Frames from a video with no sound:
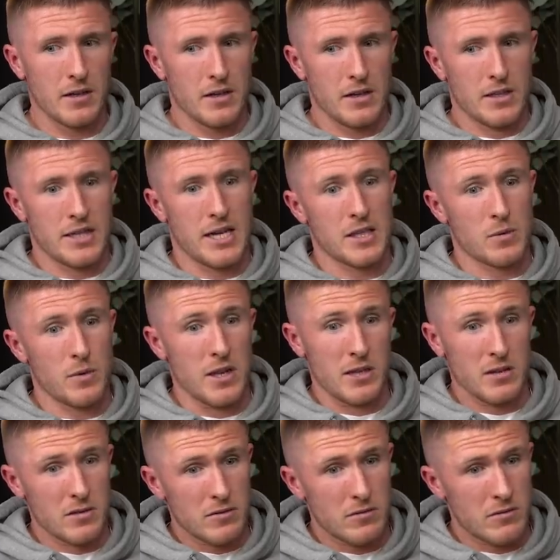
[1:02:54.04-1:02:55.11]
that's when
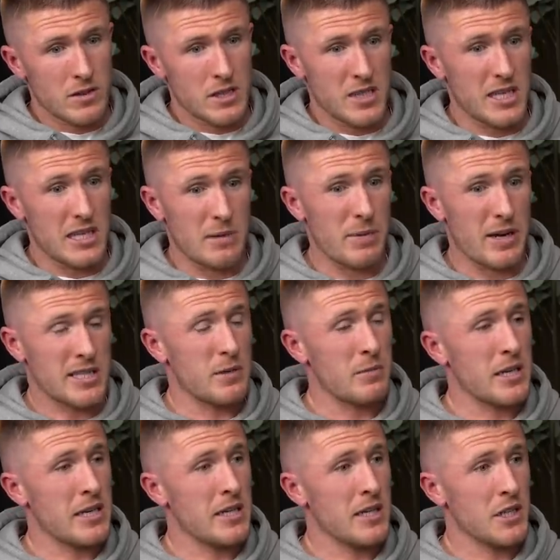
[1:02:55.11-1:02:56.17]
you're seeing the best of me
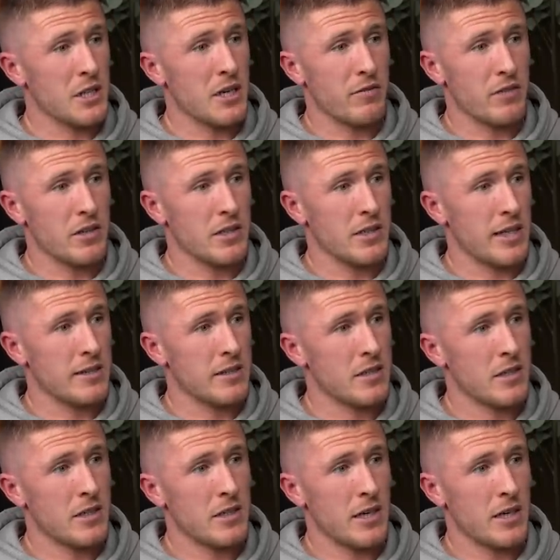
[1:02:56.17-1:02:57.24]
in a Sheffield United
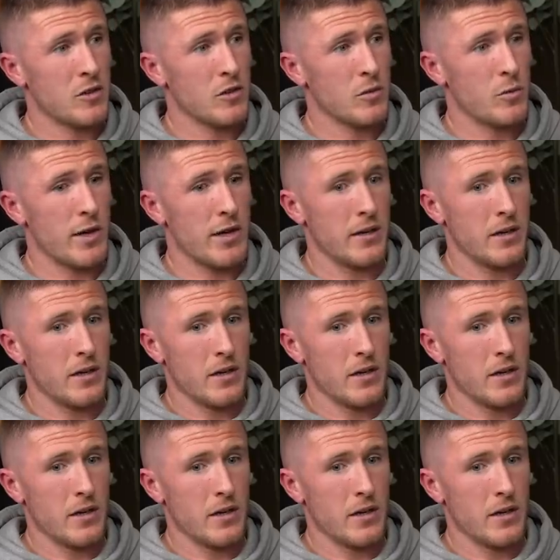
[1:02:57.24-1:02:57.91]
shirt, just when...